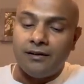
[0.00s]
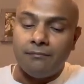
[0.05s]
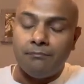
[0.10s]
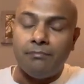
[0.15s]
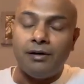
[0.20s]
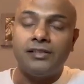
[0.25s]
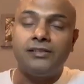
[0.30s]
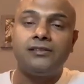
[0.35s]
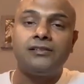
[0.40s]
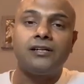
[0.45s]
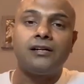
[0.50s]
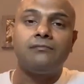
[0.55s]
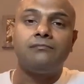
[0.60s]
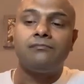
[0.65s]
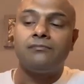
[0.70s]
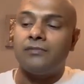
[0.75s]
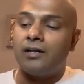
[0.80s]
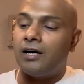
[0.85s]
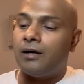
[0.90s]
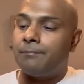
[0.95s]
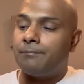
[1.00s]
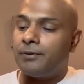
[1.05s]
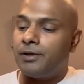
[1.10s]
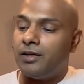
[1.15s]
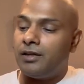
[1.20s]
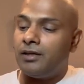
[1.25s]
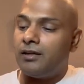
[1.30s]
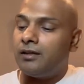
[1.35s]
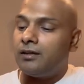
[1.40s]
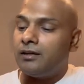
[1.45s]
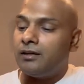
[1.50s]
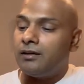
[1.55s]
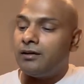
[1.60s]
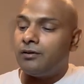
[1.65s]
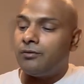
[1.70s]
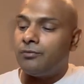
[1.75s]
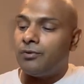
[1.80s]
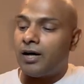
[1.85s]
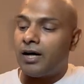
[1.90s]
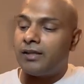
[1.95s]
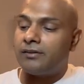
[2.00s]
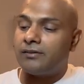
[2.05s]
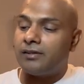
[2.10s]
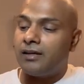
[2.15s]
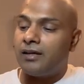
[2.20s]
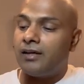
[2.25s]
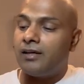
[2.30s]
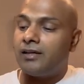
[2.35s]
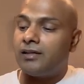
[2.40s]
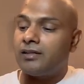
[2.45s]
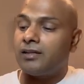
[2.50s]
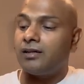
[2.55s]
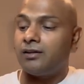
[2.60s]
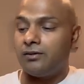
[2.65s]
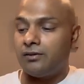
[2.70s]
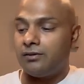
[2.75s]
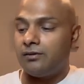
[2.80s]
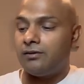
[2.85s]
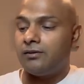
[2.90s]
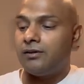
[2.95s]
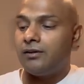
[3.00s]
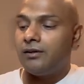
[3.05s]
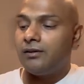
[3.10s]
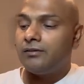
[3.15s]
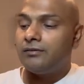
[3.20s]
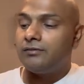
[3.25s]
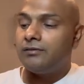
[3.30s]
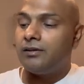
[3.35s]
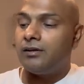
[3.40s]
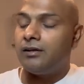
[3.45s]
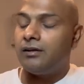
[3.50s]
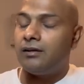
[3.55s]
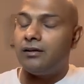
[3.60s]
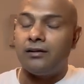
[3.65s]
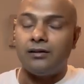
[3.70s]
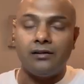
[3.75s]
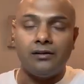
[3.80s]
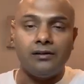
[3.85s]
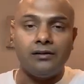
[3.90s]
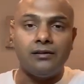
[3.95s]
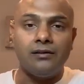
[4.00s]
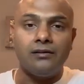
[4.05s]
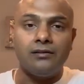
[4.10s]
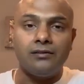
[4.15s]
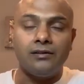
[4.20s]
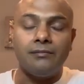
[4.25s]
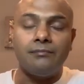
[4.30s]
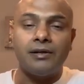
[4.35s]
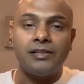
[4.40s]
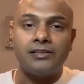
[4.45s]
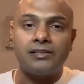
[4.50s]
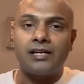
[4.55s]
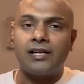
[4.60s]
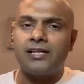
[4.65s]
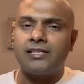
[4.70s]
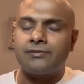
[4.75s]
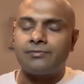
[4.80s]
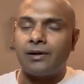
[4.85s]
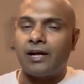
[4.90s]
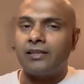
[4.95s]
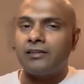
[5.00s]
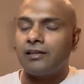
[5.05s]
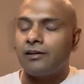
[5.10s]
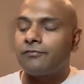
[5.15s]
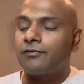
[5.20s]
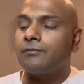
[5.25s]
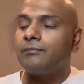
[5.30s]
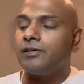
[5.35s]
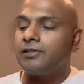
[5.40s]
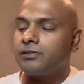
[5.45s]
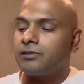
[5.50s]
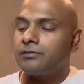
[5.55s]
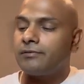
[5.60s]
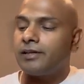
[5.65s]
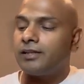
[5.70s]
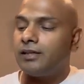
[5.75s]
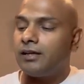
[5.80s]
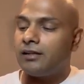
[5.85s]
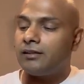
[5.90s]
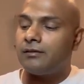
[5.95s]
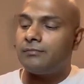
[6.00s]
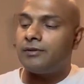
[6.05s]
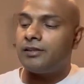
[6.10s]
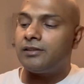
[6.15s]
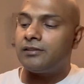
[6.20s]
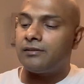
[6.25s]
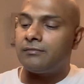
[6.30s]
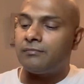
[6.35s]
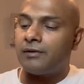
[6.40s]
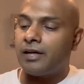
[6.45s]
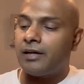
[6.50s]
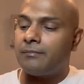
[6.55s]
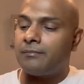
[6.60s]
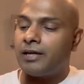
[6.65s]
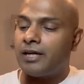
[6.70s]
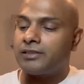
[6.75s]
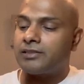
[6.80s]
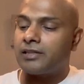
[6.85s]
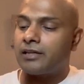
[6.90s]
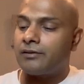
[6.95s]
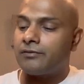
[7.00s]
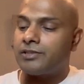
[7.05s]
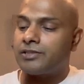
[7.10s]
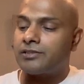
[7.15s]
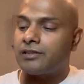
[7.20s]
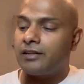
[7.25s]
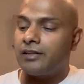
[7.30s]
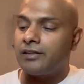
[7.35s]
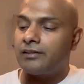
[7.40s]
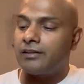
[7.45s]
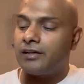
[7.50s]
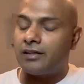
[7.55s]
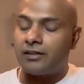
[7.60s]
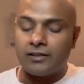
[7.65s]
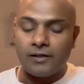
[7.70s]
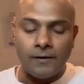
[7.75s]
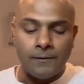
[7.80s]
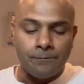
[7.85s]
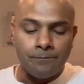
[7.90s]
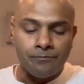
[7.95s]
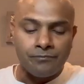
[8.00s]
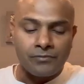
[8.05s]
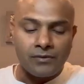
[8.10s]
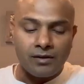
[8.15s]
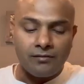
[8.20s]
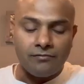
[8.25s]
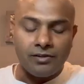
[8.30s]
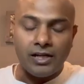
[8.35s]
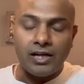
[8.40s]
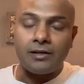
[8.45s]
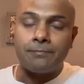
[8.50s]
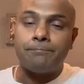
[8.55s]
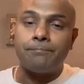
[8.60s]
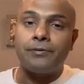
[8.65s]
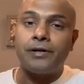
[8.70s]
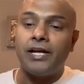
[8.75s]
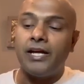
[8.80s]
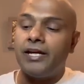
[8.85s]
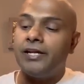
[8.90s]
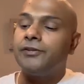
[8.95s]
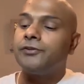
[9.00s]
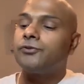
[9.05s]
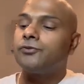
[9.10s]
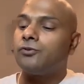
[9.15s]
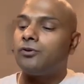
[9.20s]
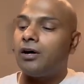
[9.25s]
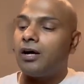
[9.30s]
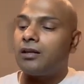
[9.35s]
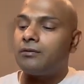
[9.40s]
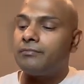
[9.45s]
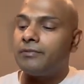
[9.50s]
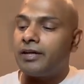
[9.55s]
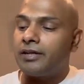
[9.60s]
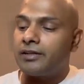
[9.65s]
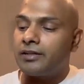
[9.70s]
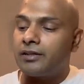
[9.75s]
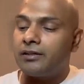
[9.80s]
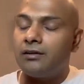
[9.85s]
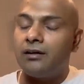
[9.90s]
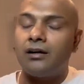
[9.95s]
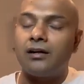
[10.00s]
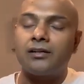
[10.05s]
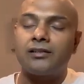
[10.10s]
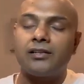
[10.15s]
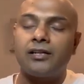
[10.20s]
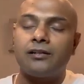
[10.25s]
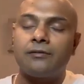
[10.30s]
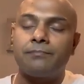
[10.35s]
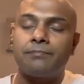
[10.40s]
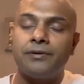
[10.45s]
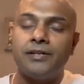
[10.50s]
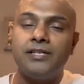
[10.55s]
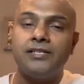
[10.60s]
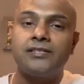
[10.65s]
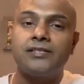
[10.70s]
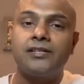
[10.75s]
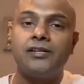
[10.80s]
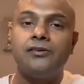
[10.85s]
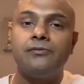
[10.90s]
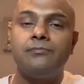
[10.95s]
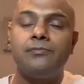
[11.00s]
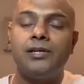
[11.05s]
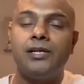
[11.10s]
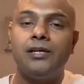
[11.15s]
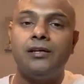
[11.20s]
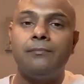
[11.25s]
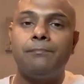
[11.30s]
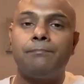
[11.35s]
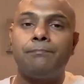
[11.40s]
Badram api vateya nao. The mantra is, I think, from Yajurveda. My Acharya was telling that we are praying to Almighty God that please give me